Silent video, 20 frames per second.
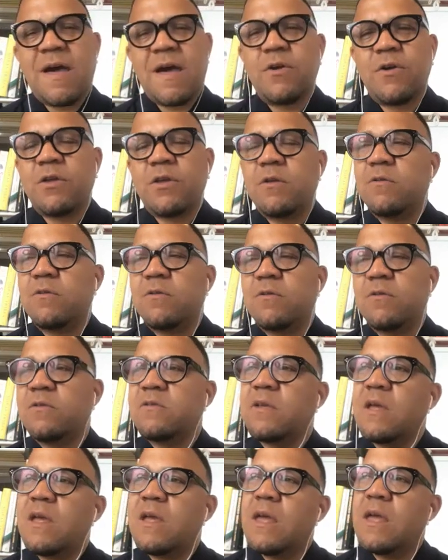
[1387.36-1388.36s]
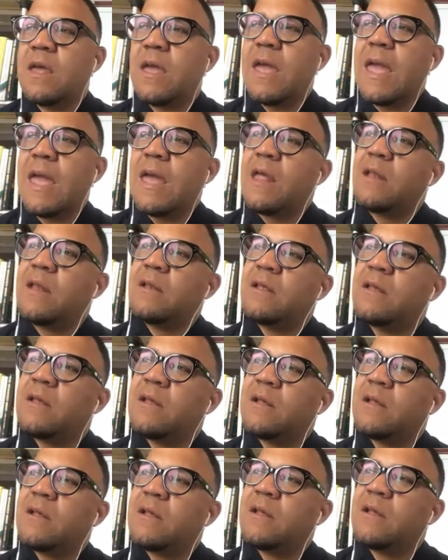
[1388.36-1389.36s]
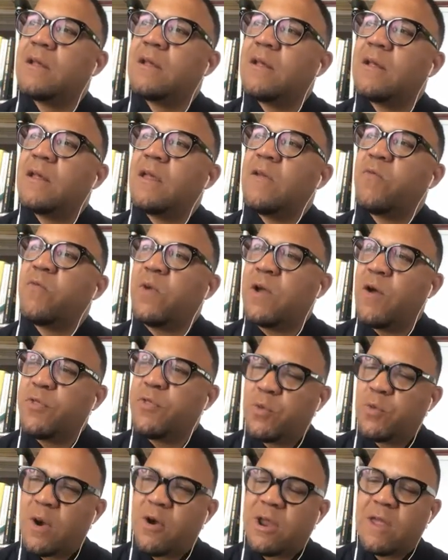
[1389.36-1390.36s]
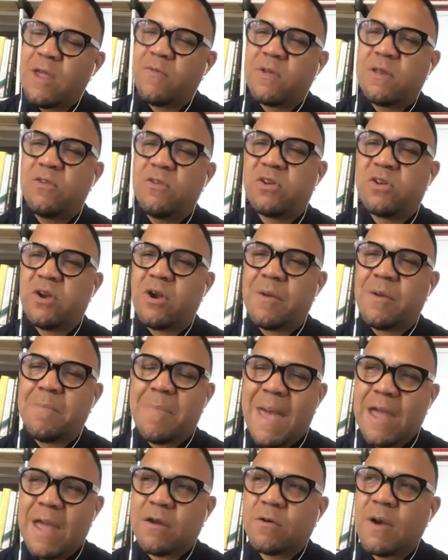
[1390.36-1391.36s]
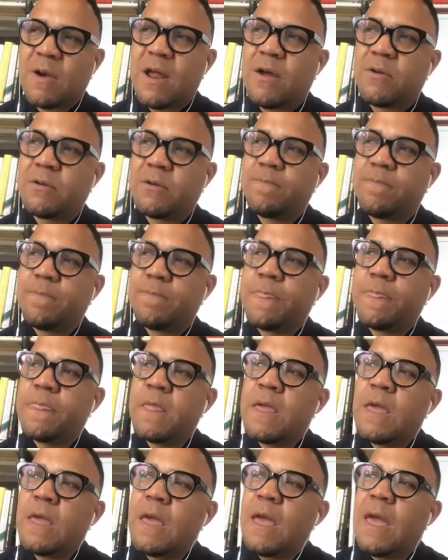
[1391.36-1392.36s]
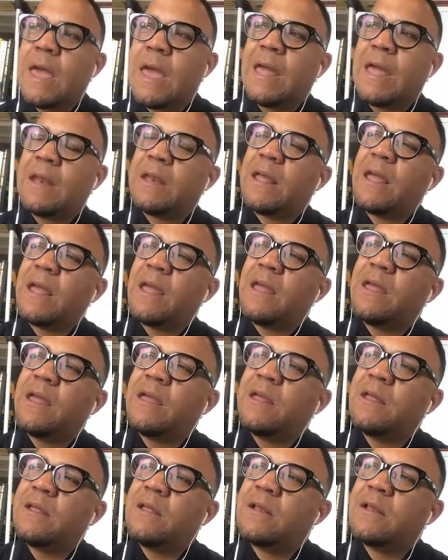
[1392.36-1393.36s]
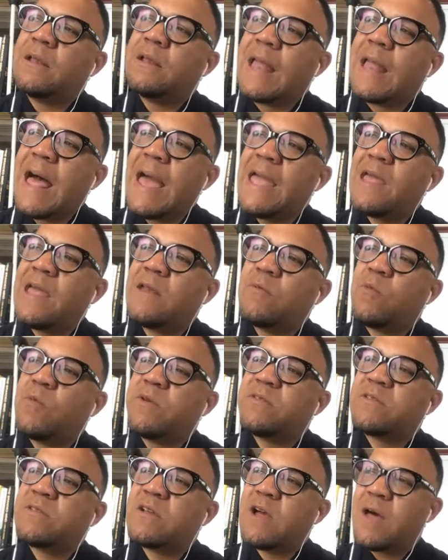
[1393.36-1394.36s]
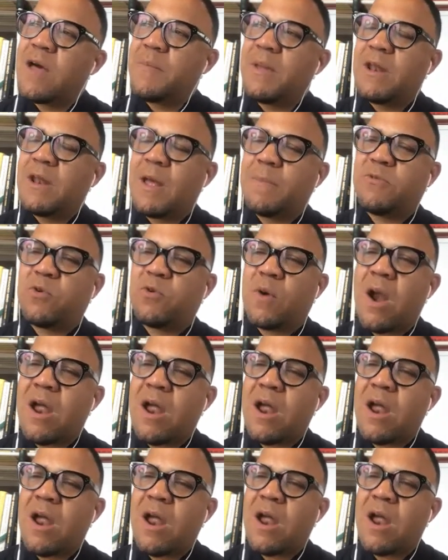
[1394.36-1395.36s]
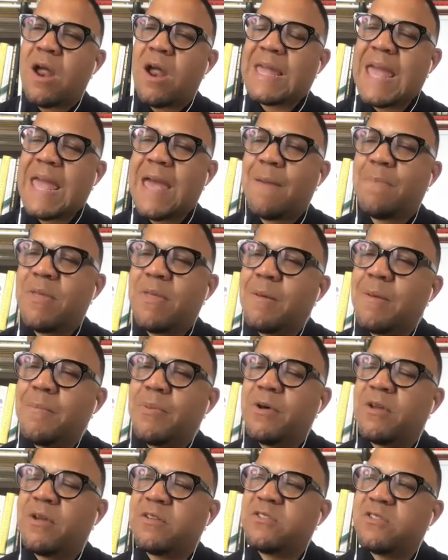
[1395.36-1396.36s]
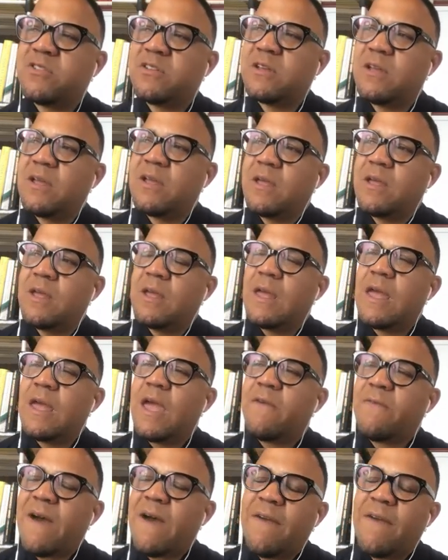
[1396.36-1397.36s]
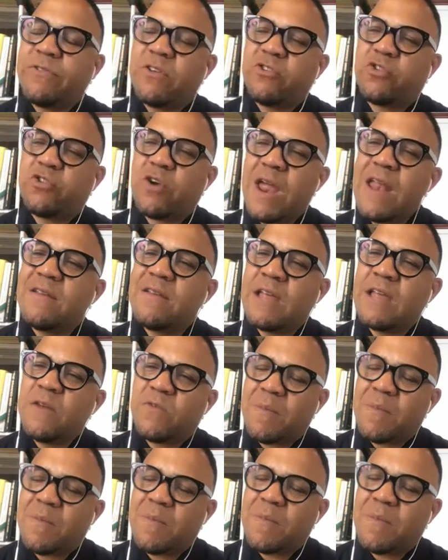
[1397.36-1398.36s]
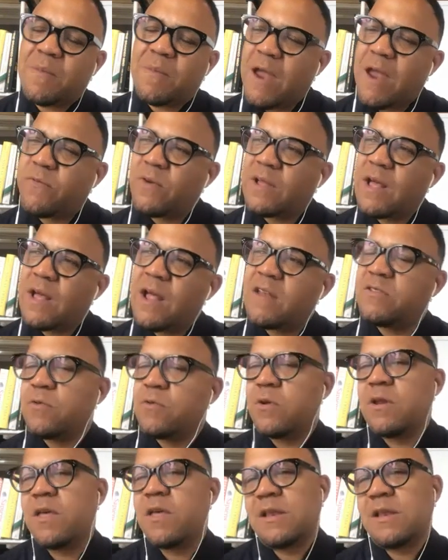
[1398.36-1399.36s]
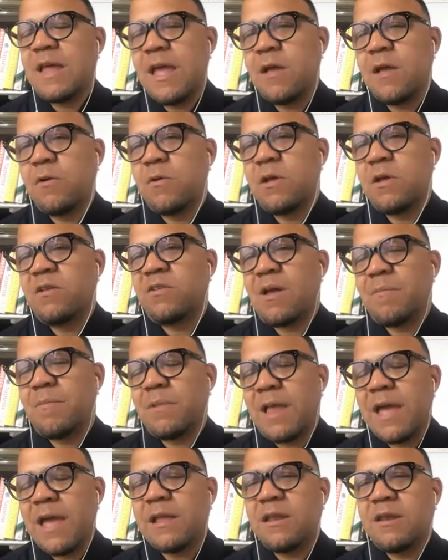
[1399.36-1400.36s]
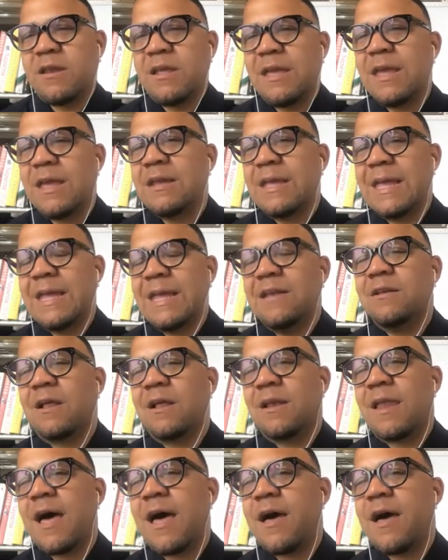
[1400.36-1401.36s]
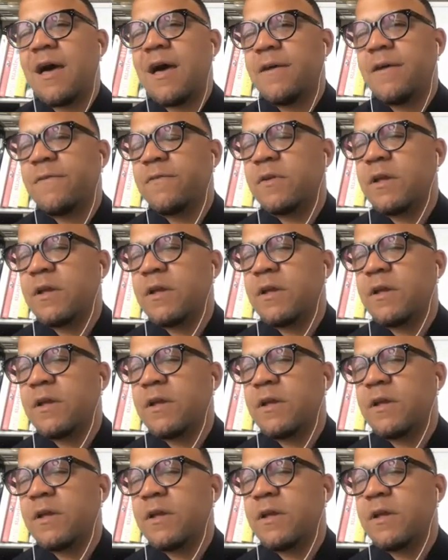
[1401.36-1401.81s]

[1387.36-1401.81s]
their values. And if we go through our evolutionary background, and a lion was coming up to our camp in the bush, if I have to translate from Afrikaans to another language, I'm likely to get eaten alive.